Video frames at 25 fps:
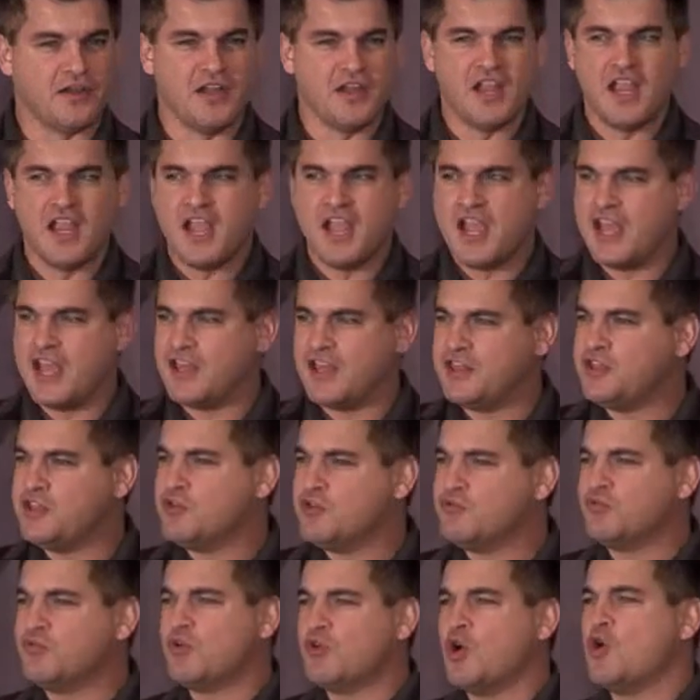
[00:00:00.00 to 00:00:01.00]
the millennium.
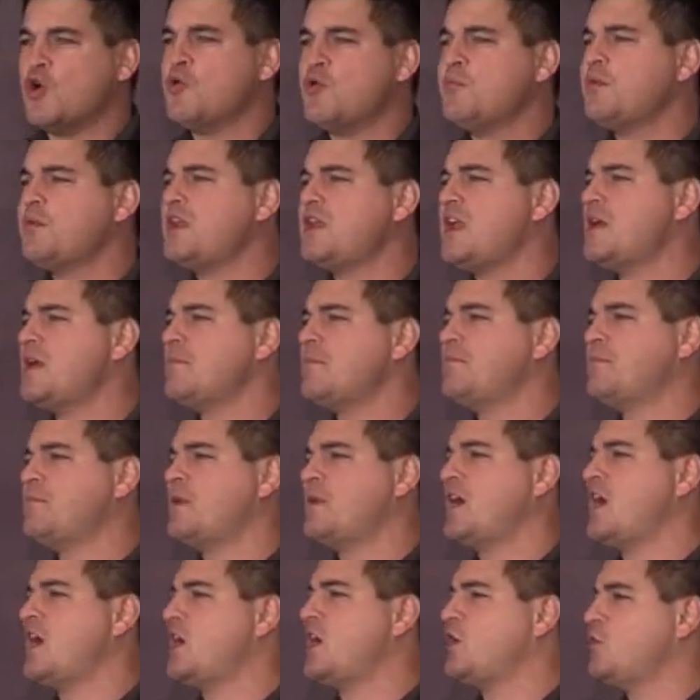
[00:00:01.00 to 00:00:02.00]
Are we currently in a
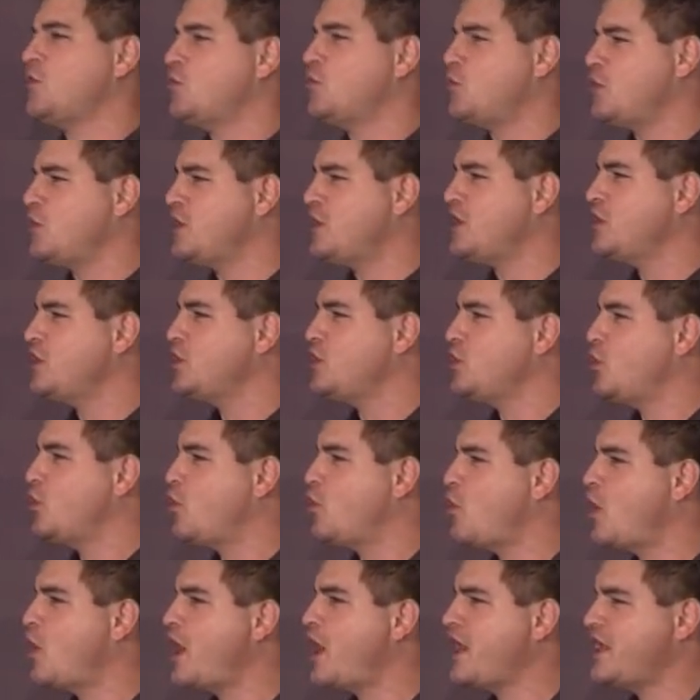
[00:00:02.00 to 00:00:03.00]
spiritualized
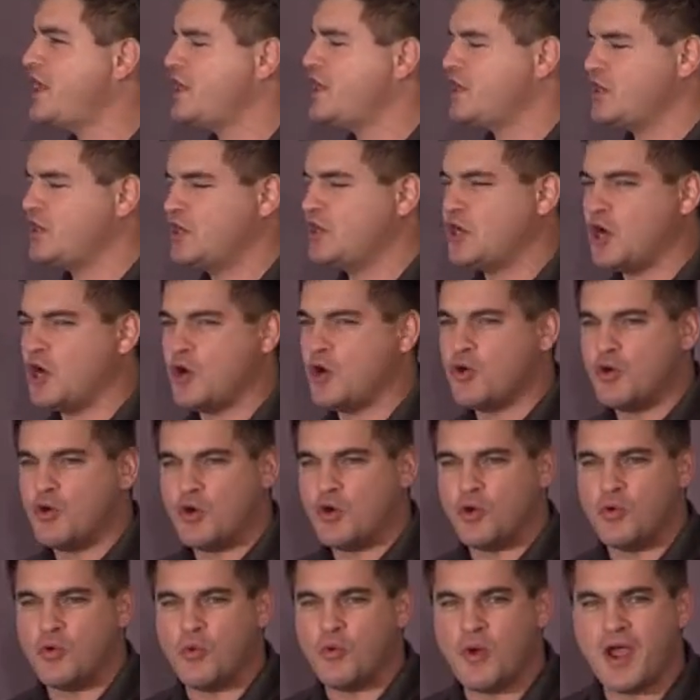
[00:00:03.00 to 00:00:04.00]
form of it, or is it a
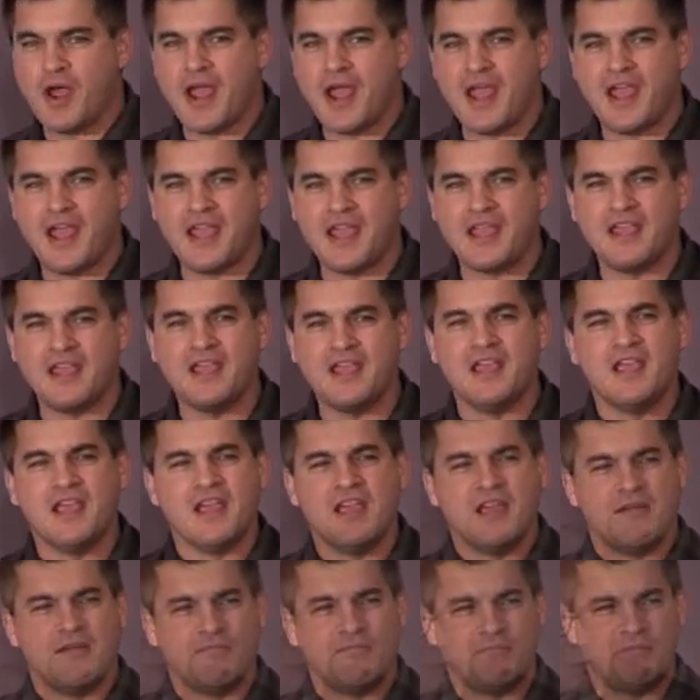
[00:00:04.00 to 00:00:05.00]
future reign on
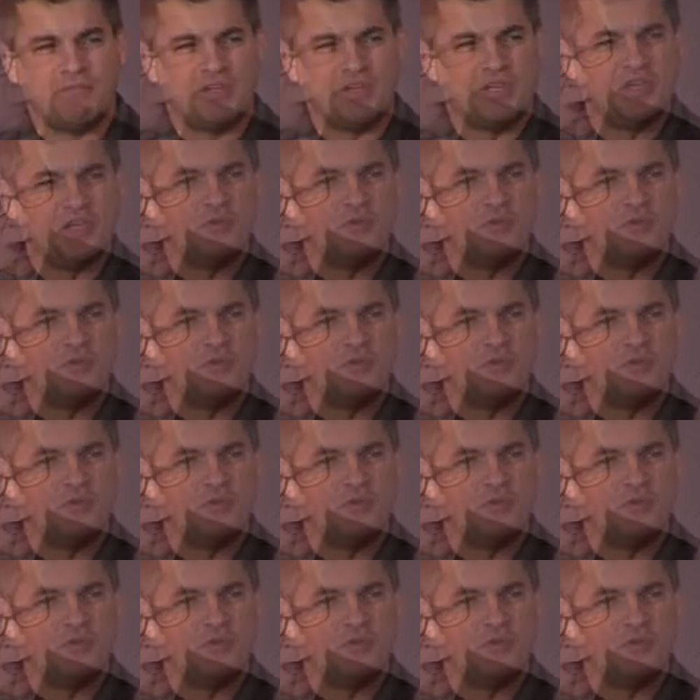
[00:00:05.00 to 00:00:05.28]
this earth?